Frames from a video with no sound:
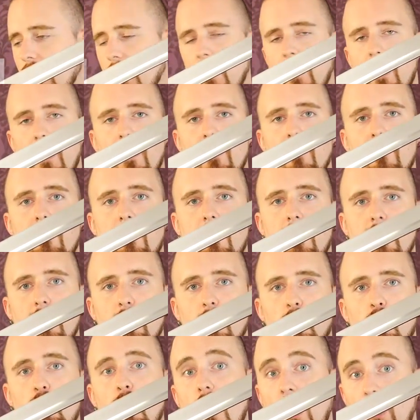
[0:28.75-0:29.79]
And,
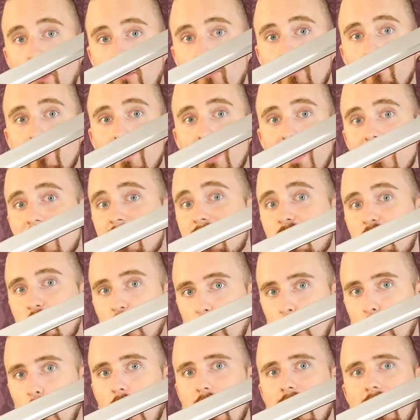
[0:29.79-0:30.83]
well, it's
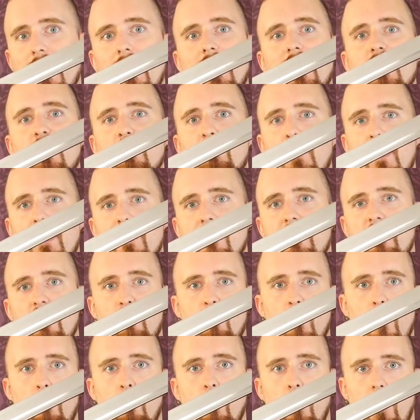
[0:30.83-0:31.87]
quite an expensive
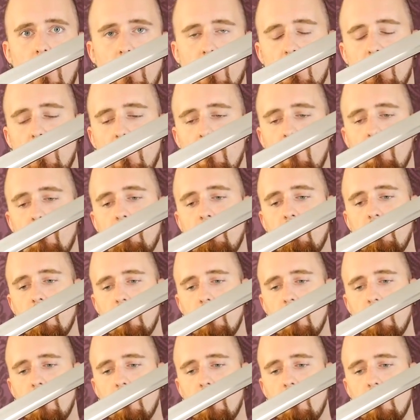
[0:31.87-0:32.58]
reproduction.